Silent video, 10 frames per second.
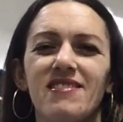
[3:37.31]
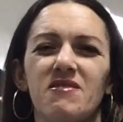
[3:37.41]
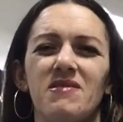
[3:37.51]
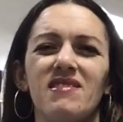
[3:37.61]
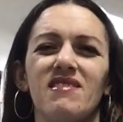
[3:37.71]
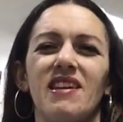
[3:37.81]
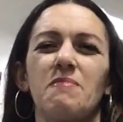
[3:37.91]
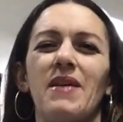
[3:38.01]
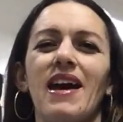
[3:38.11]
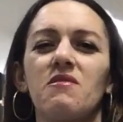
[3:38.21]
There wasn't
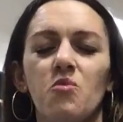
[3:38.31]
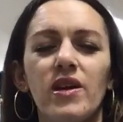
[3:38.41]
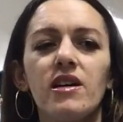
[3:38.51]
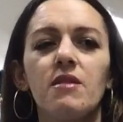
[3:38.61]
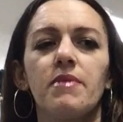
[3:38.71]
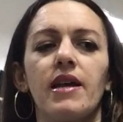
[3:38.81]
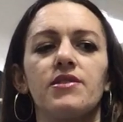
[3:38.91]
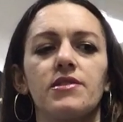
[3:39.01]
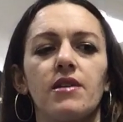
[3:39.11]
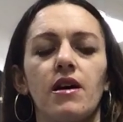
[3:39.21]
like bad will, but I
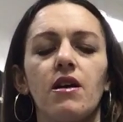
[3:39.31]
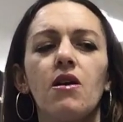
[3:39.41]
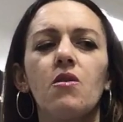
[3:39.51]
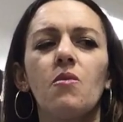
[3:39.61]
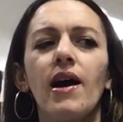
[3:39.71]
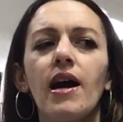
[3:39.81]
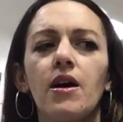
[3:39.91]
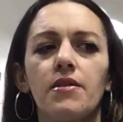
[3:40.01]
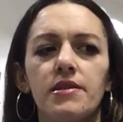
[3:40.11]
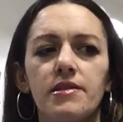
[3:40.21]
just thought, oh
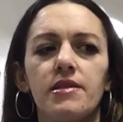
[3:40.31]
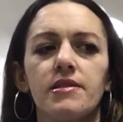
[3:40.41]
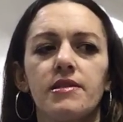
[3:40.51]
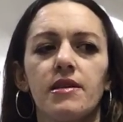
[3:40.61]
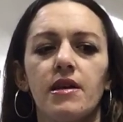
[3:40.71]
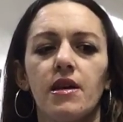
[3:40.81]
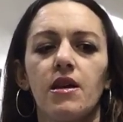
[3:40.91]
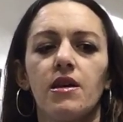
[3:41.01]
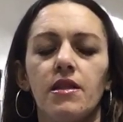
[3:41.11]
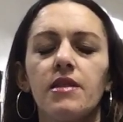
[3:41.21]
wow, this
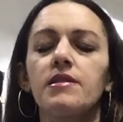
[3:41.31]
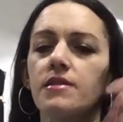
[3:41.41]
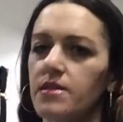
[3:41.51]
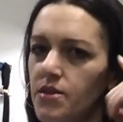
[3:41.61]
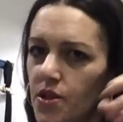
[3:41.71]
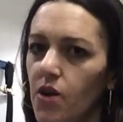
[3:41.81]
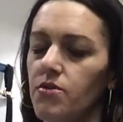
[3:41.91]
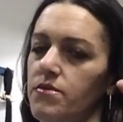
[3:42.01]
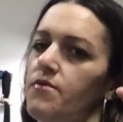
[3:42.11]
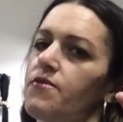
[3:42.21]
is a
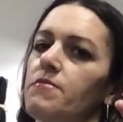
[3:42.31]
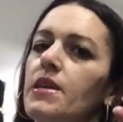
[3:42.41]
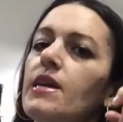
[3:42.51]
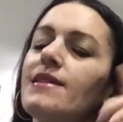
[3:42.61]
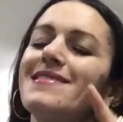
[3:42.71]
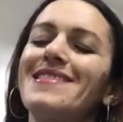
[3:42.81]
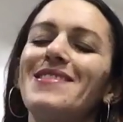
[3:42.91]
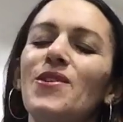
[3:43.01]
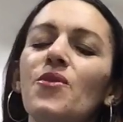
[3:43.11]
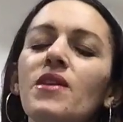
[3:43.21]
note for me to
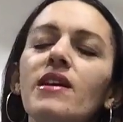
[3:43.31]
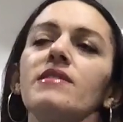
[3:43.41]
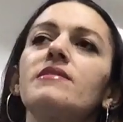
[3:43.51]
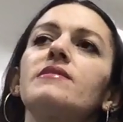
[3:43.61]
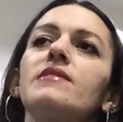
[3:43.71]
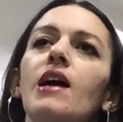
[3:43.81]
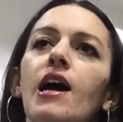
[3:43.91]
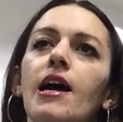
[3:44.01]
notice